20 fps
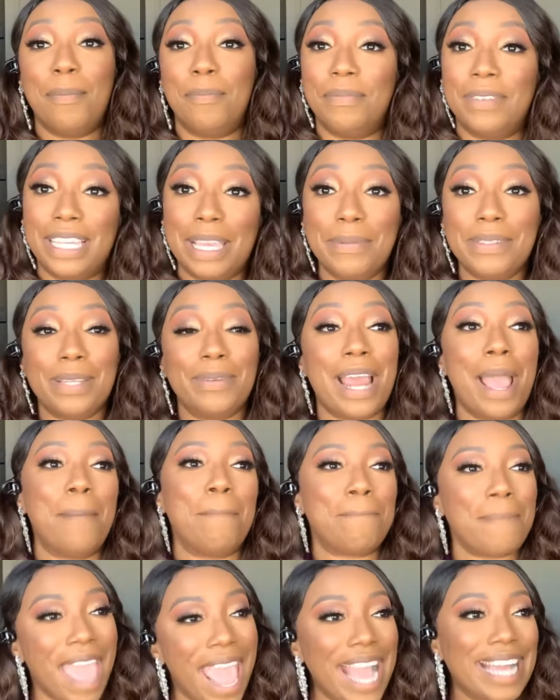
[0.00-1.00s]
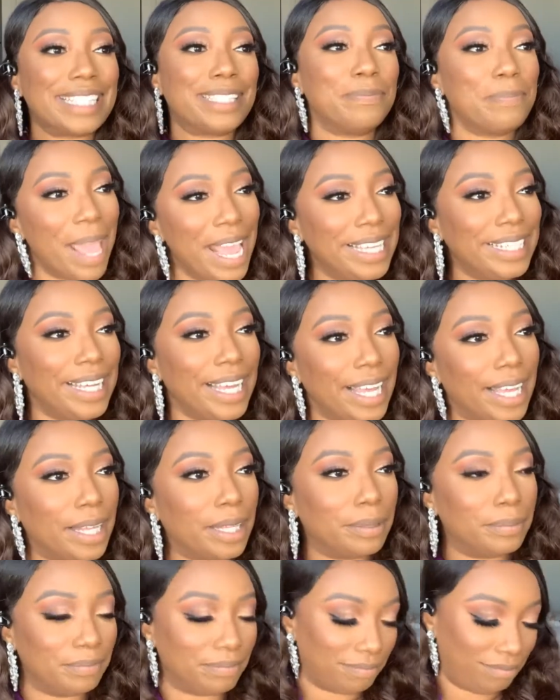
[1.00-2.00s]
Give me some of that Max makeup.
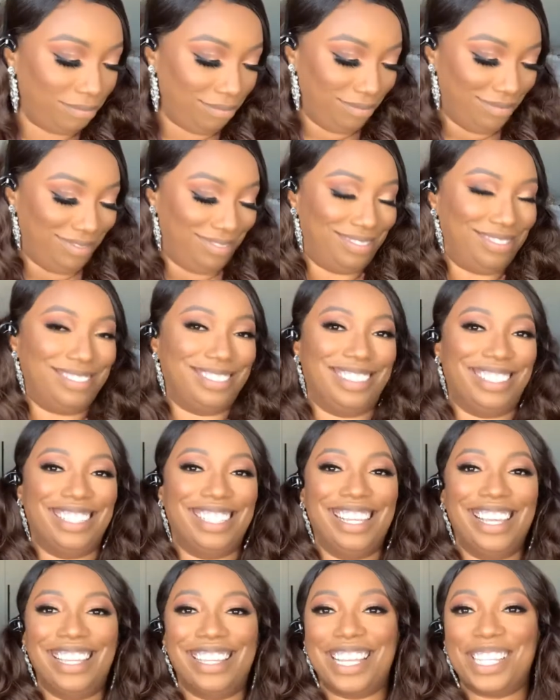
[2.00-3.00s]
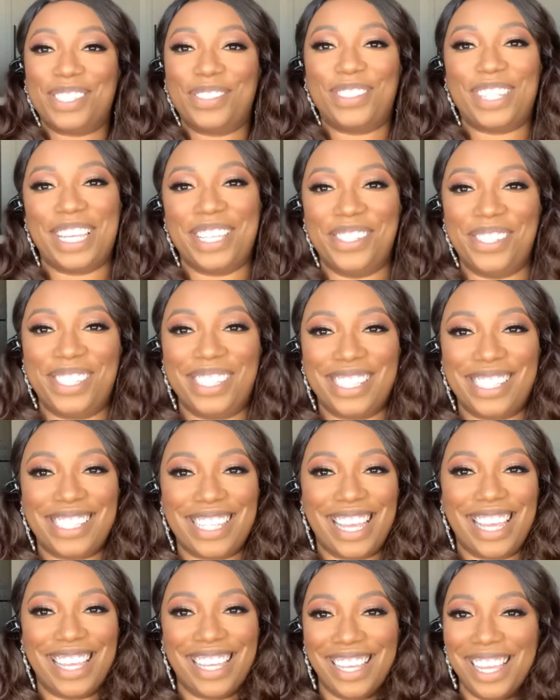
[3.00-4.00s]
That's what they used to
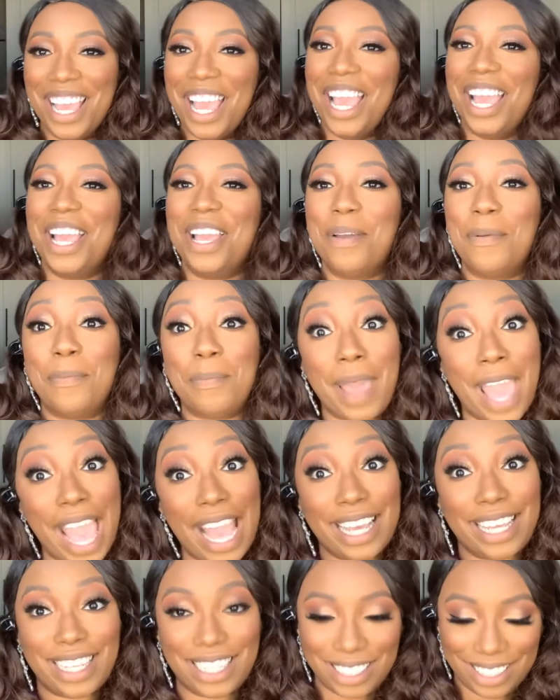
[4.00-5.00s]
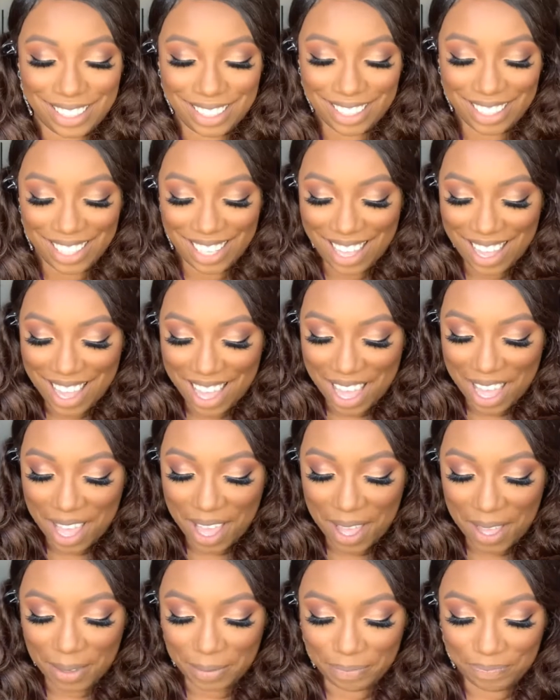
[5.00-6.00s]
say, MAC. So
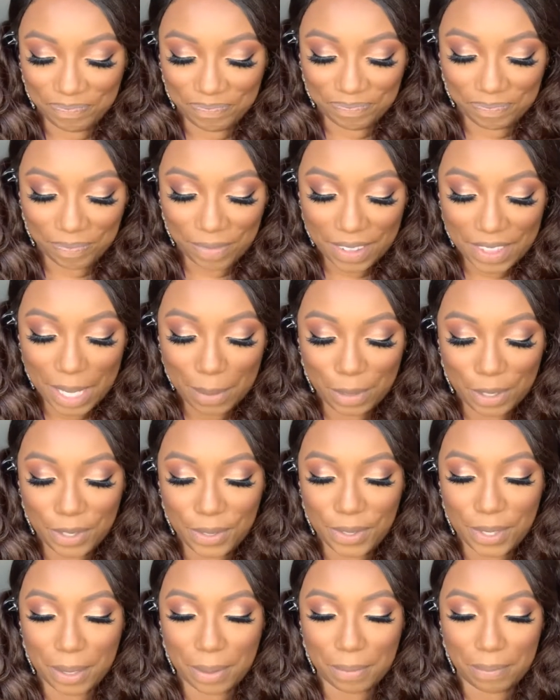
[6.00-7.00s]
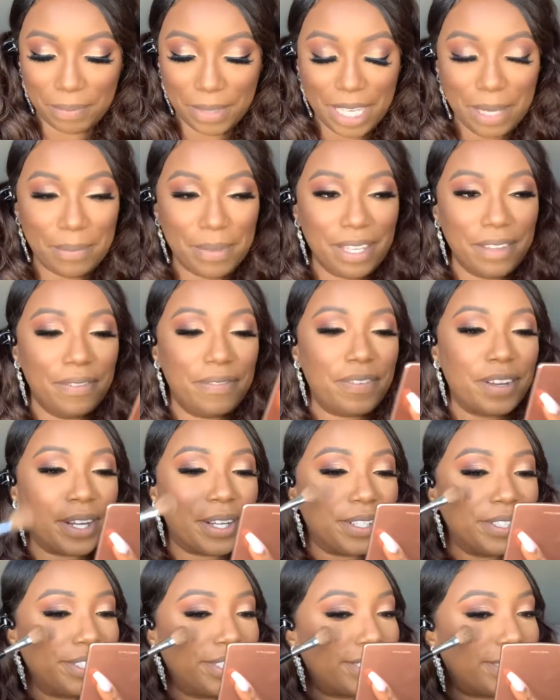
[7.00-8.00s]
I'm gonna do the Mimi
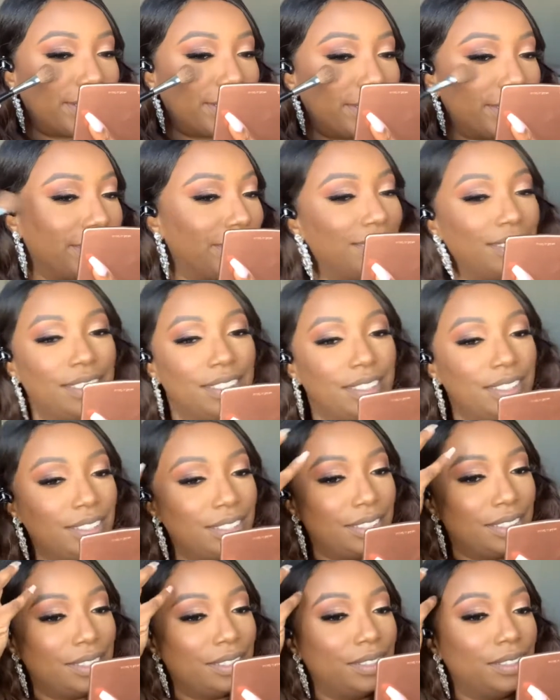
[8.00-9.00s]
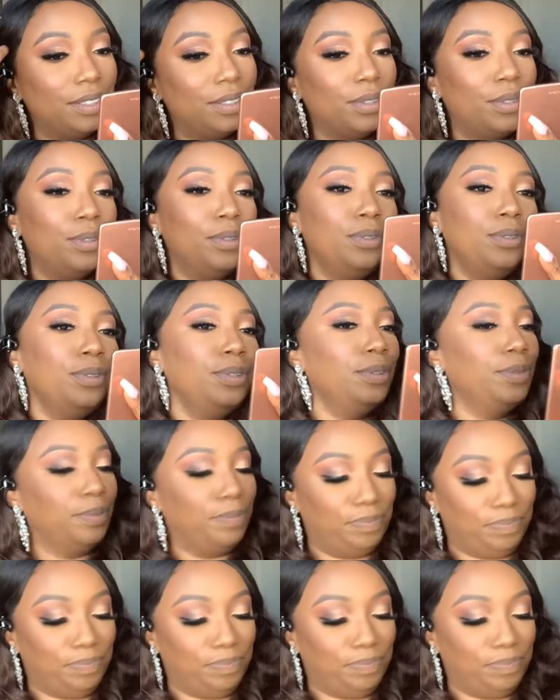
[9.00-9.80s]
first. Ooh.